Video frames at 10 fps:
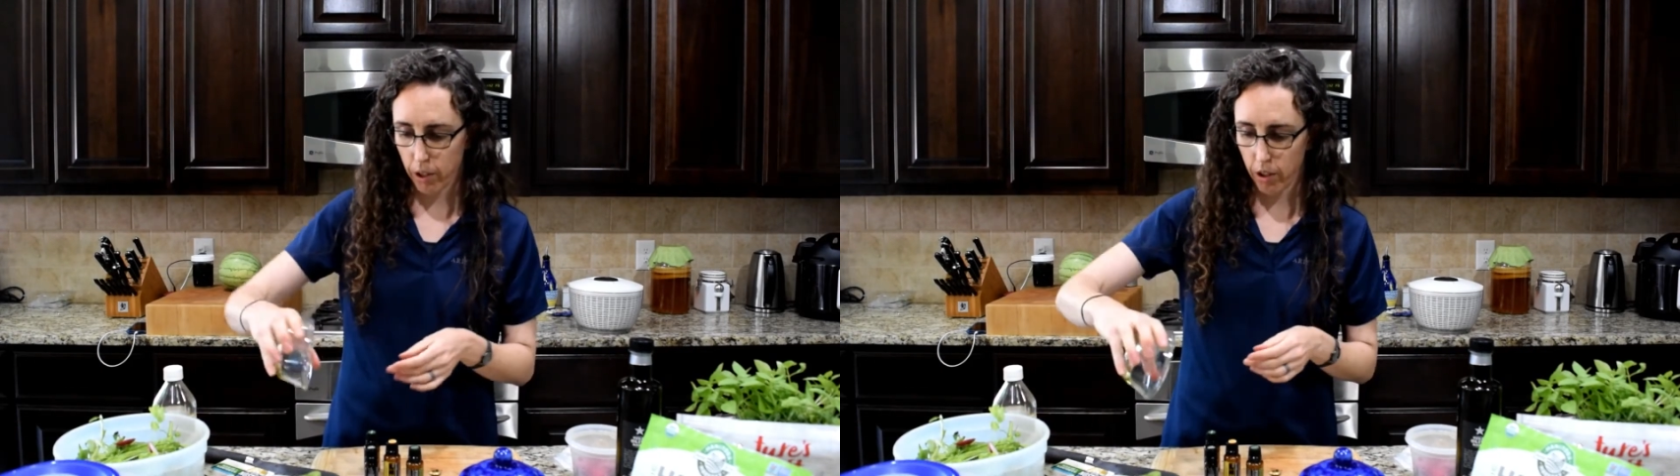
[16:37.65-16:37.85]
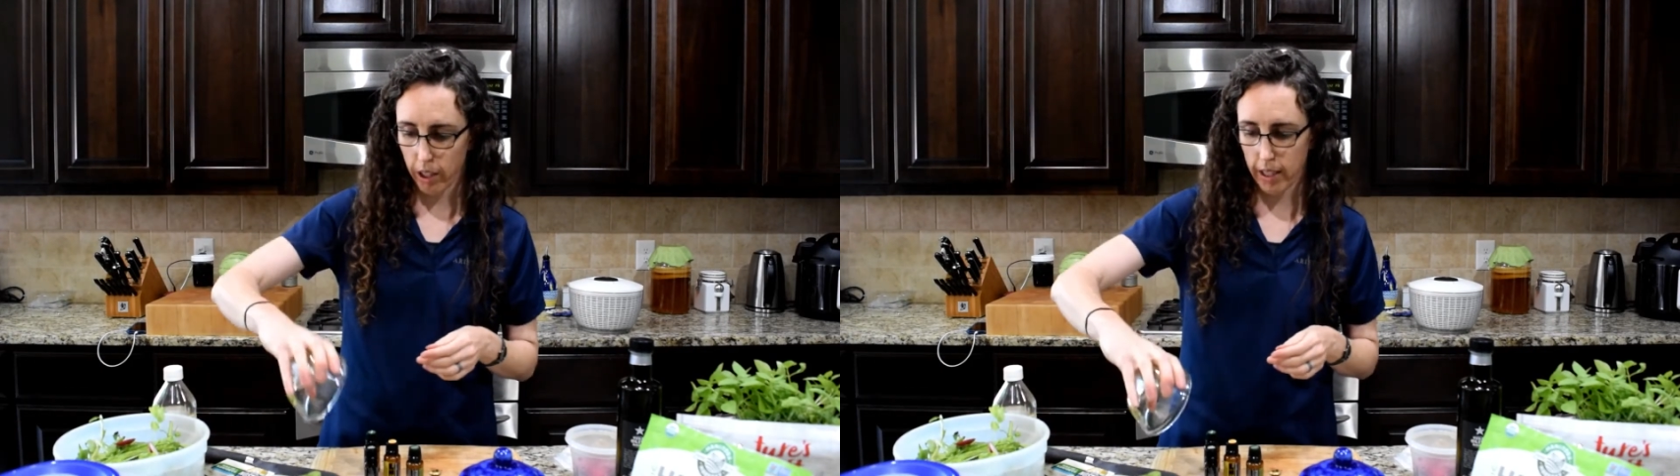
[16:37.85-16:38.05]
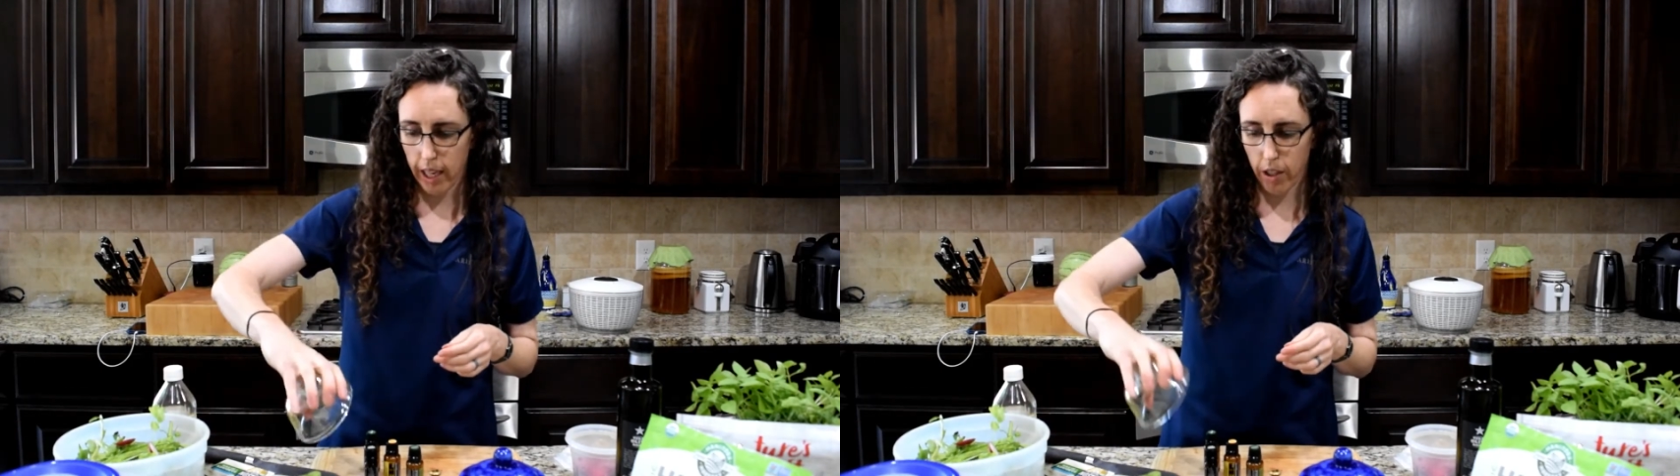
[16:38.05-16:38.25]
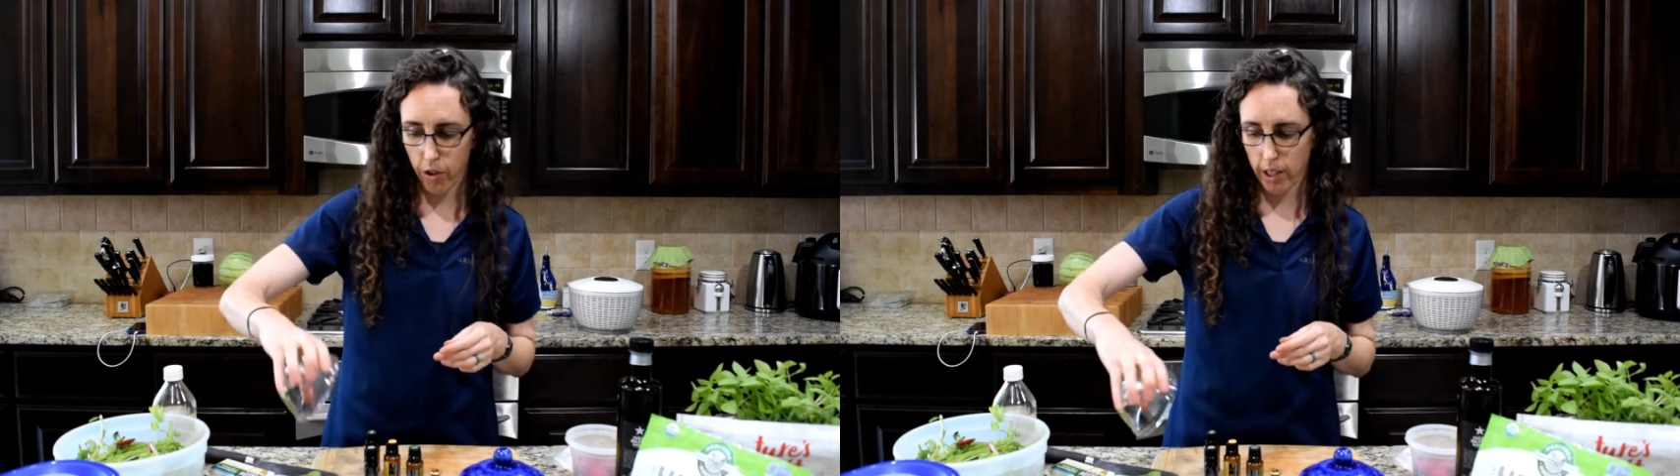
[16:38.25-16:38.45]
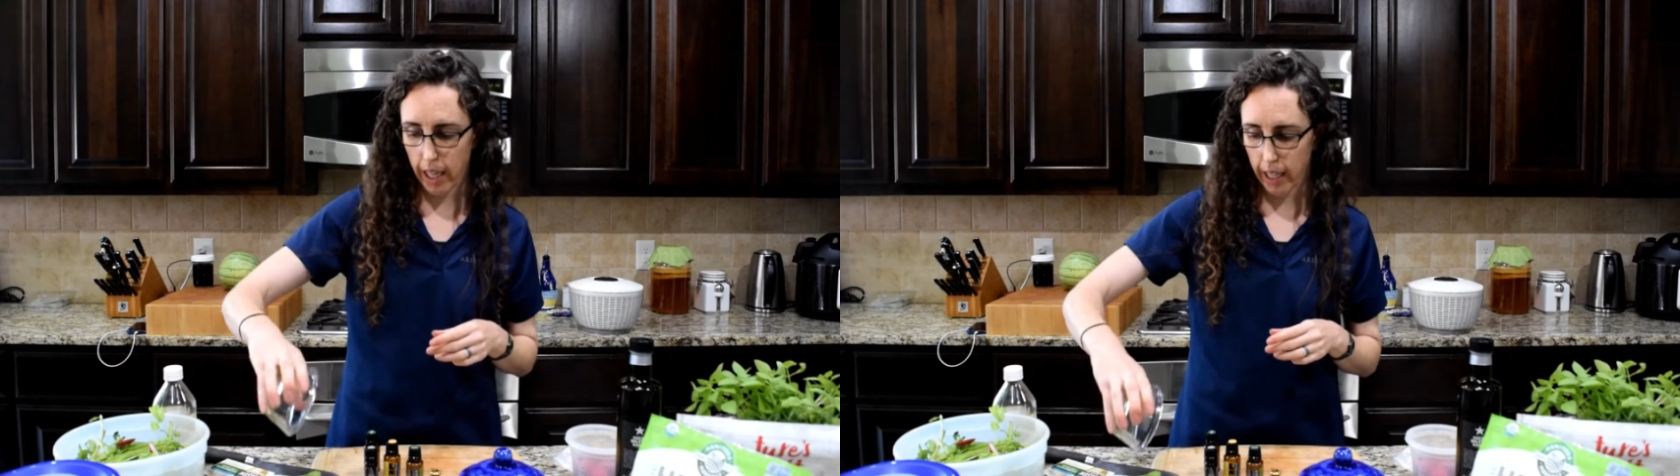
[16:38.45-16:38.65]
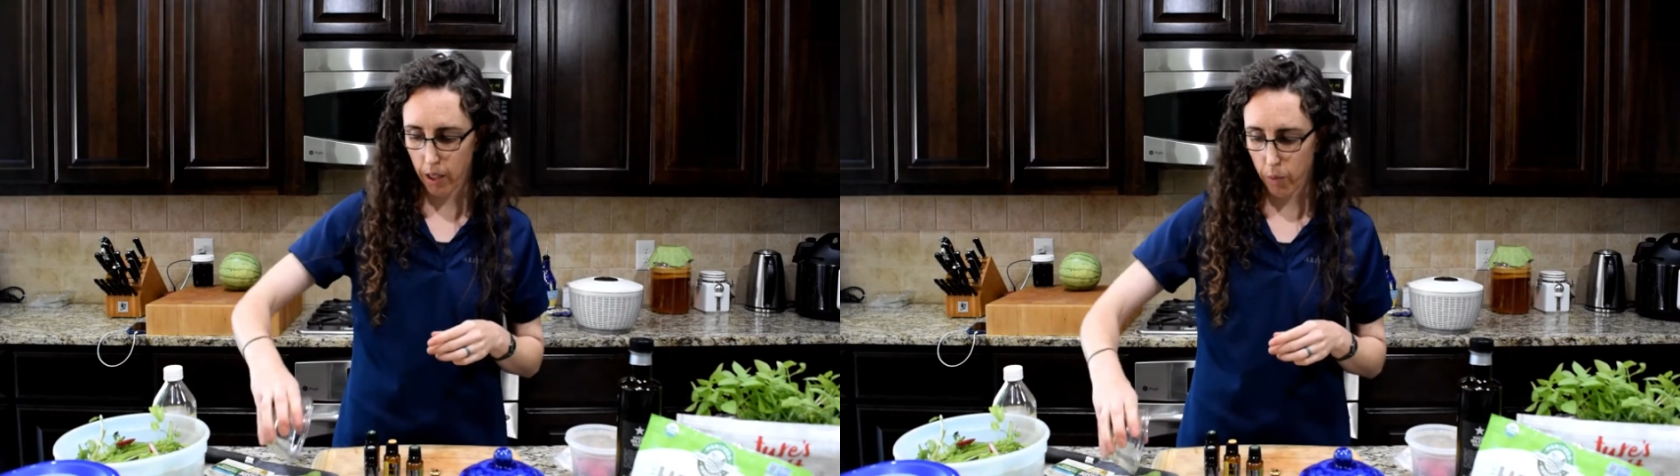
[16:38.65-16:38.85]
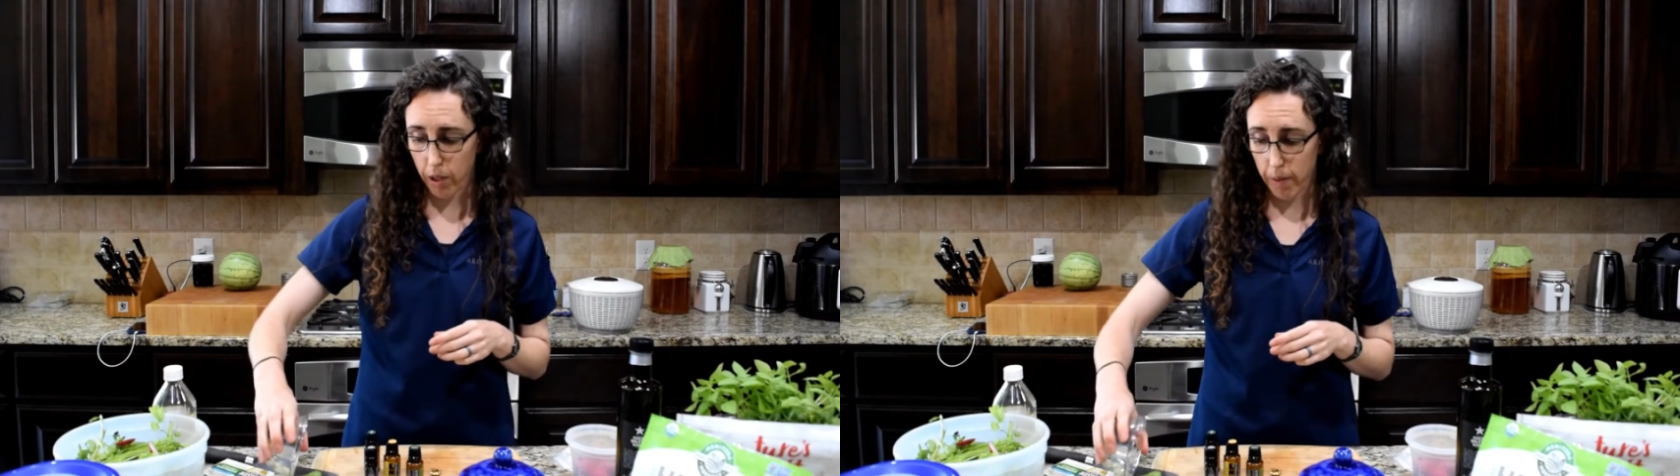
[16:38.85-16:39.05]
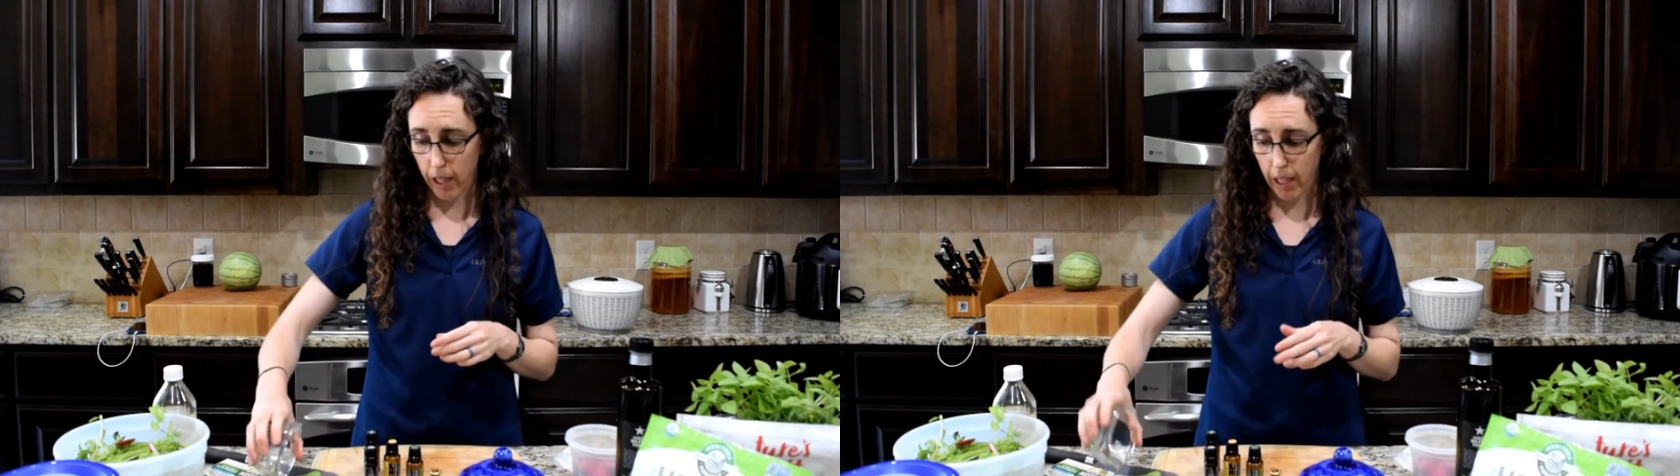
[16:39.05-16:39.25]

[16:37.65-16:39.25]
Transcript: little container and taken it with me,